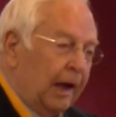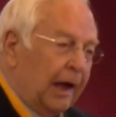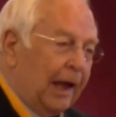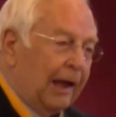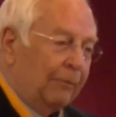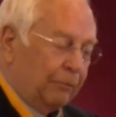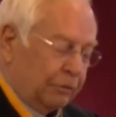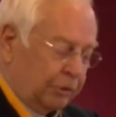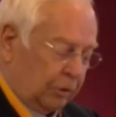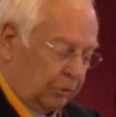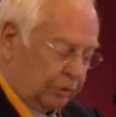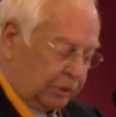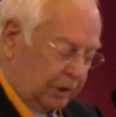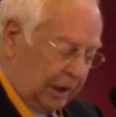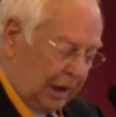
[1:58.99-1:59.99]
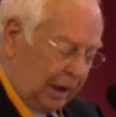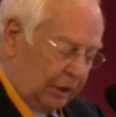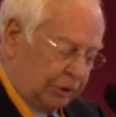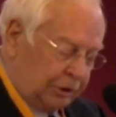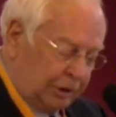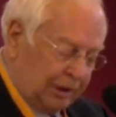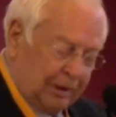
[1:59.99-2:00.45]
and was on
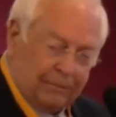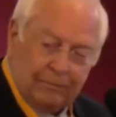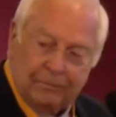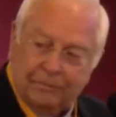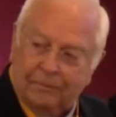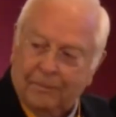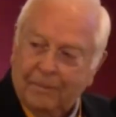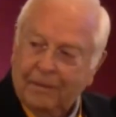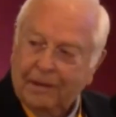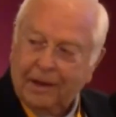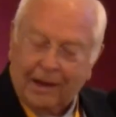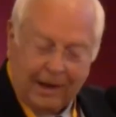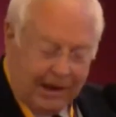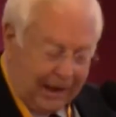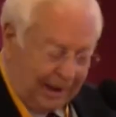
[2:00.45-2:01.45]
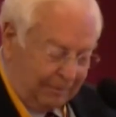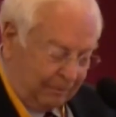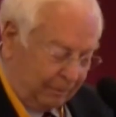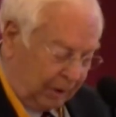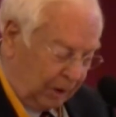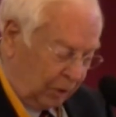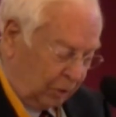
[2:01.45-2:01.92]
scholarship at
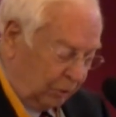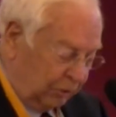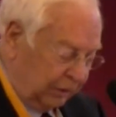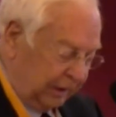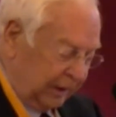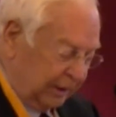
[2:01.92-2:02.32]
both